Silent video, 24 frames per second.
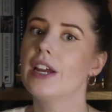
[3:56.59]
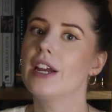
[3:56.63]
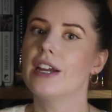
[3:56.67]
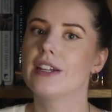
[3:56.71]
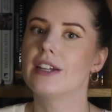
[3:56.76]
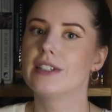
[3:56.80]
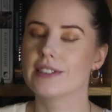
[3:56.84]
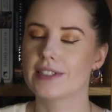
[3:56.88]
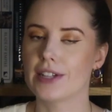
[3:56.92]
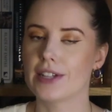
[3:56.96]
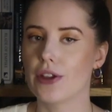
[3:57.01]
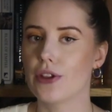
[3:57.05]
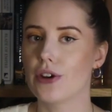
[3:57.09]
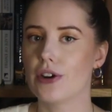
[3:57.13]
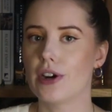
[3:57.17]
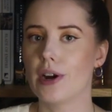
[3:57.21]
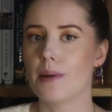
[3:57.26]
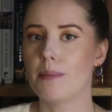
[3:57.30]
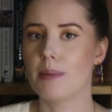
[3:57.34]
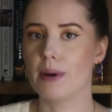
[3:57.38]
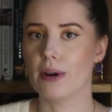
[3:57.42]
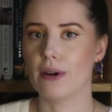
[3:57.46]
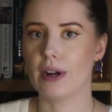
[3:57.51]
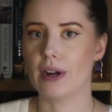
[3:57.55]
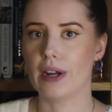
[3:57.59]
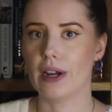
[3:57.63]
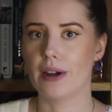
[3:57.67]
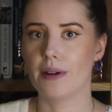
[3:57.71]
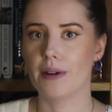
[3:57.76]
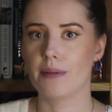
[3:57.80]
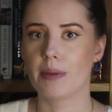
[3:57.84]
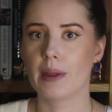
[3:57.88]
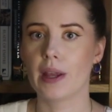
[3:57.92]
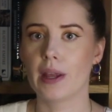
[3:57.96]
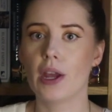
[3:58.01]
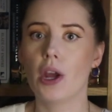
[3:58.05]
in southern
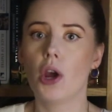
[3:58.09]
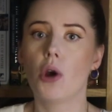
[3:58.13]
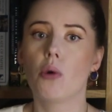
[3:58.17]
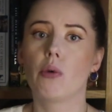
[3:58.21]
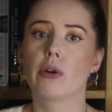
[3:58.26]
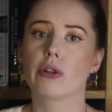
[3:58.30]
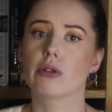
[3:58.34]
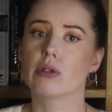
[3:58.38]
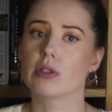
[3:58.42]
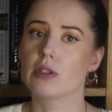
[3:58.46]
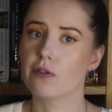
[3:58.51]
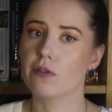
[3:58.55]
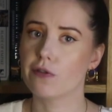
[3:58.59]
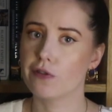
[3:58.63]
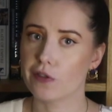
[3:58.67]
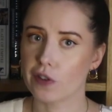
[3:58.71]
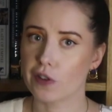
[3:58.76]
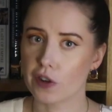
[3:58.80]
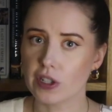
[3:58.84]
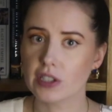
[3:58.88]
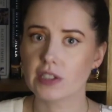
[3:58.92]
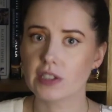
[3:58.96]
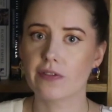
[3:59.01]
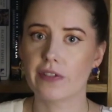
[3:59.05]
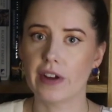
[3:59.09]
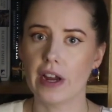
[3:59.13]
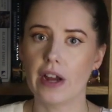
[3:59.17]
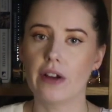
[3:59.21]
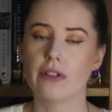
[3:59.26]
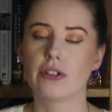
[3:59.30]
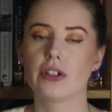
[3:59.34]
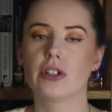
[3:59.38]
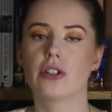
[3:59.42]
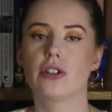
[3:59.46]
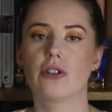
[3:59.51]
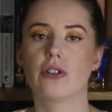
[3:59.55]
Iberia, which was first
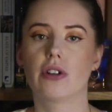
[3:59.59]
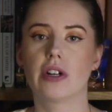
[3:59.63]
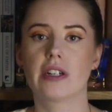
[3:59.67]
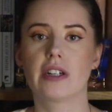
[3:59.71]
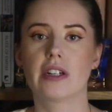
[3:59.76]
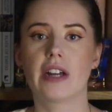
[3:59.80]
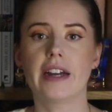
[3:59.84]
found during